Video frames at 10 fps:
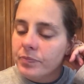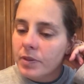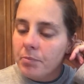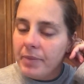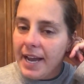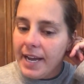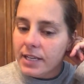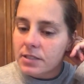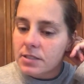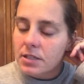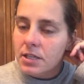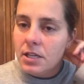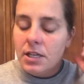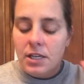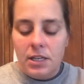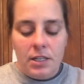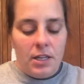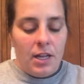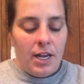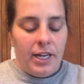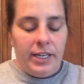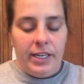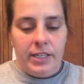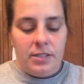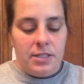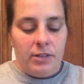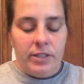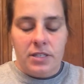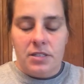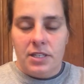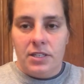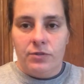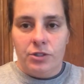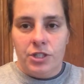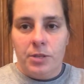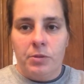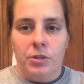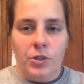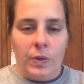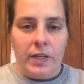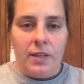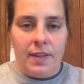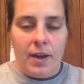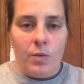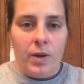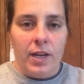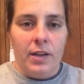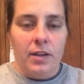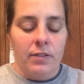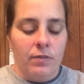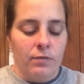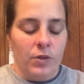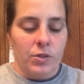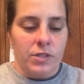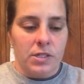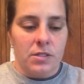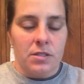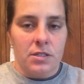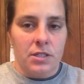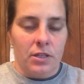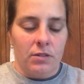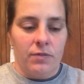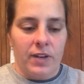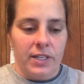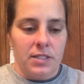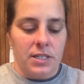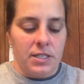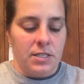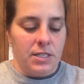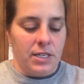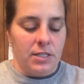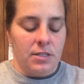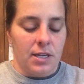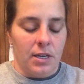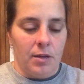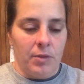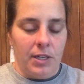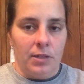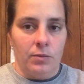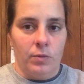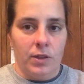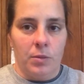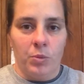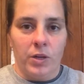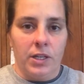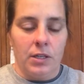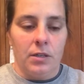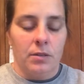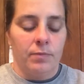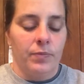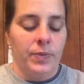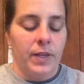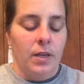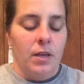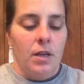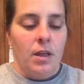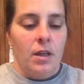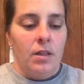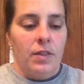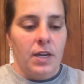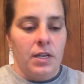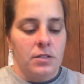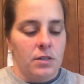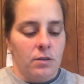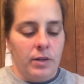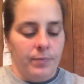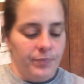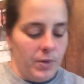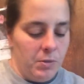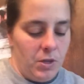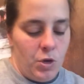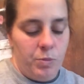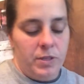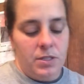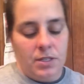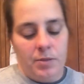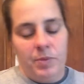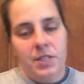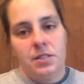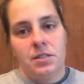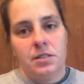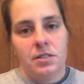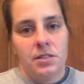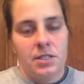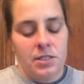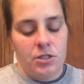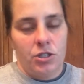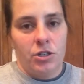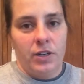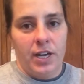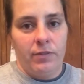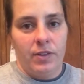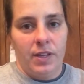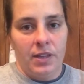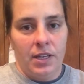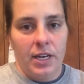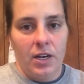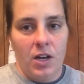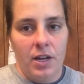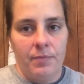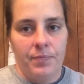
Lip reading: bags, and he can sell his seeds for cheaper doing it that way versus, you know, the fancy seeds that come in with the printed thing. So I'm gonna open this up and show you everything that I got.